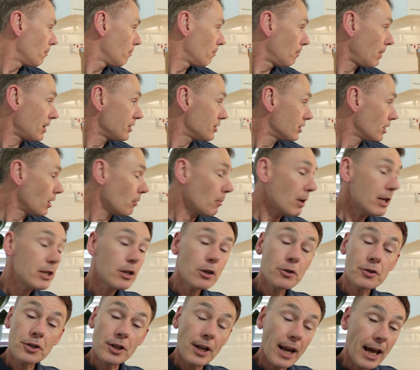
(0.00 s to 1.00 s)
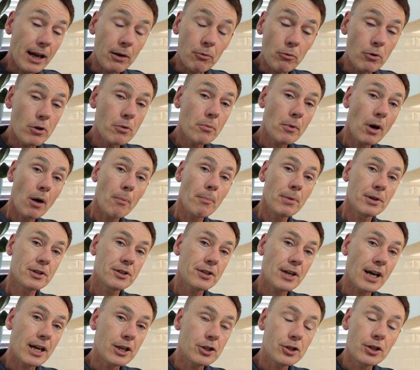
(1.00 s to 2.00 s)
Basically, when you select room
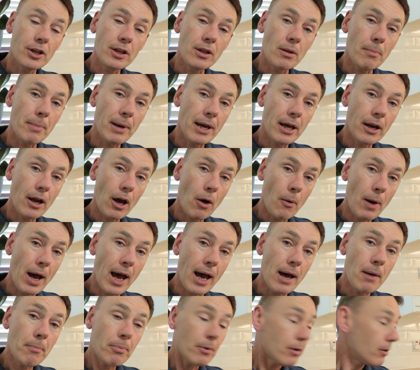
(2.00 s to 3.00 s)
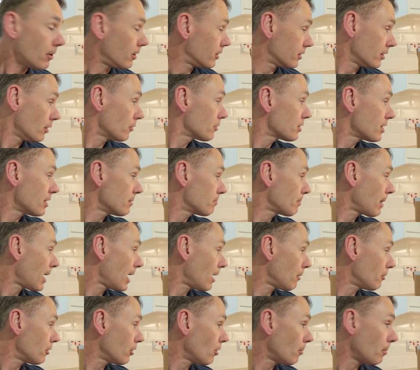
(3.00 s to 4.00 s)
compensation in the B&O app, as long as it's
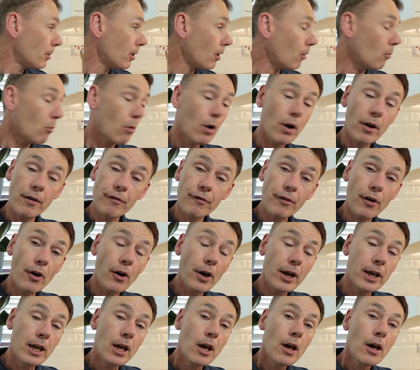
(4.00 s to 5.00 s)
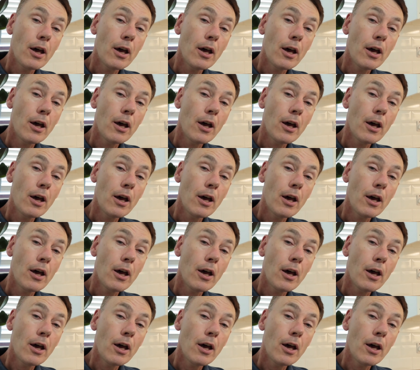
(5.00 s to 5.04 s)
powered up and on Wi-Fi,